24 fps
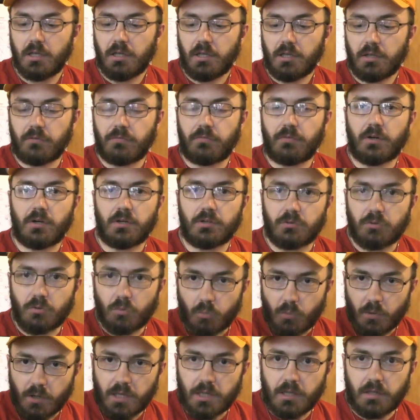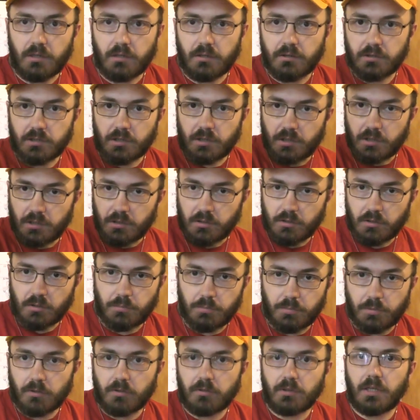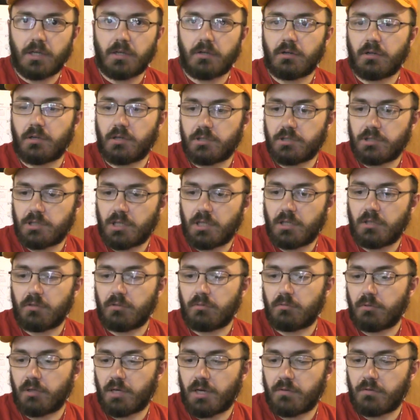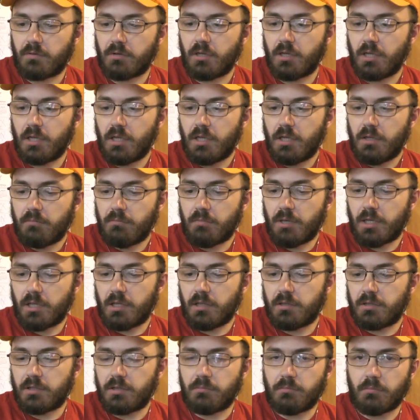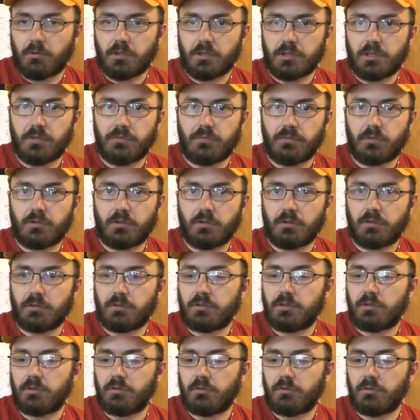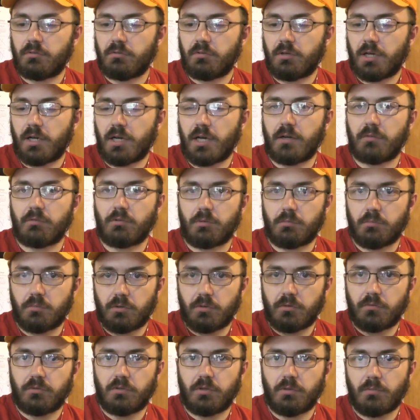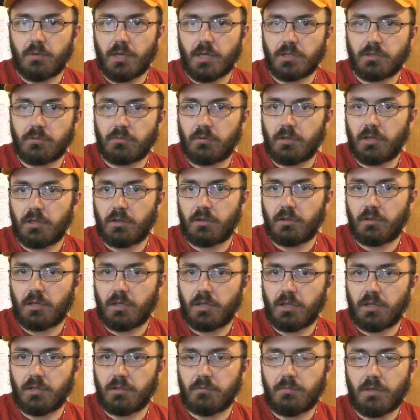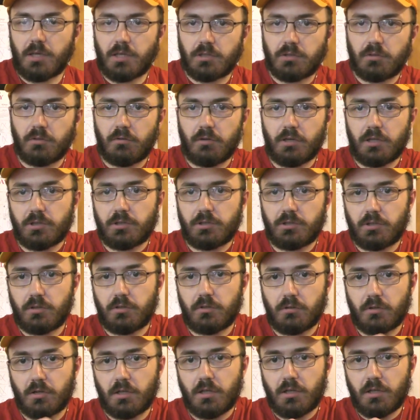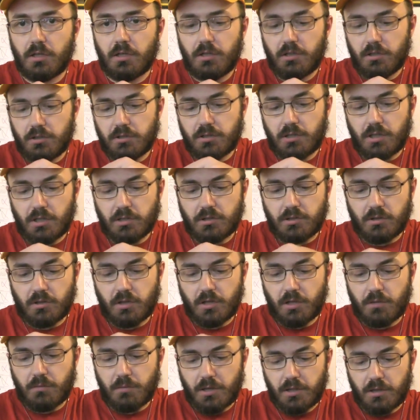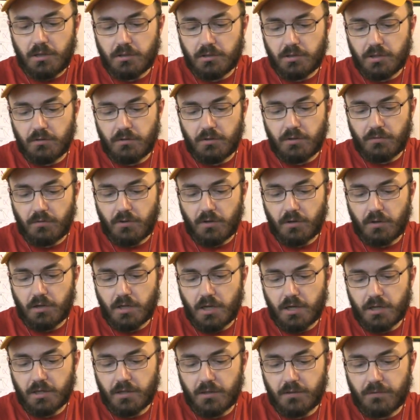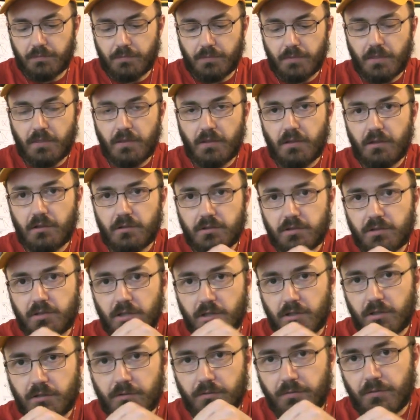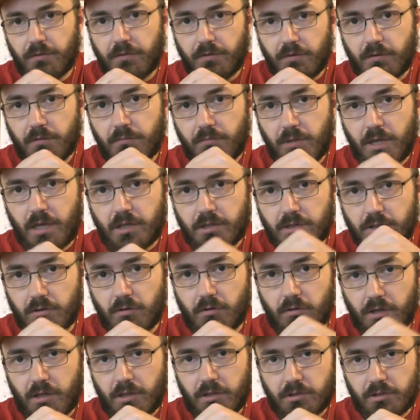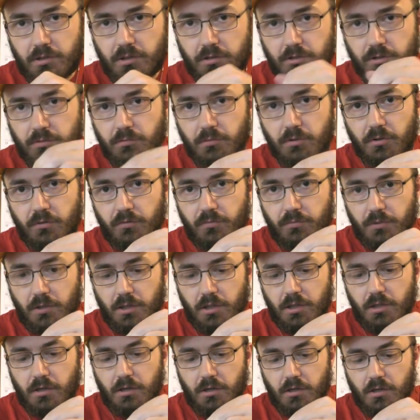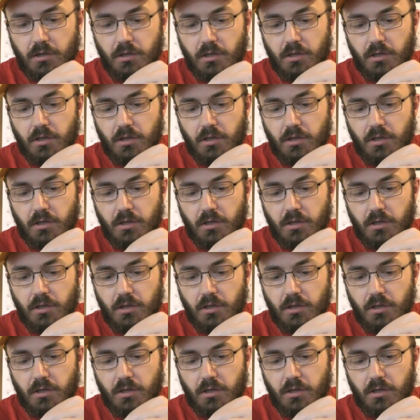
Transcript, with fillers: as far as the weight, it's going to you know pull down on a chain or whatever, make it more difficult to uh, remove, to mess with, and it makes noise too. See, that's the thing about this. Even if I lock it, it still makes noise. There's movement here.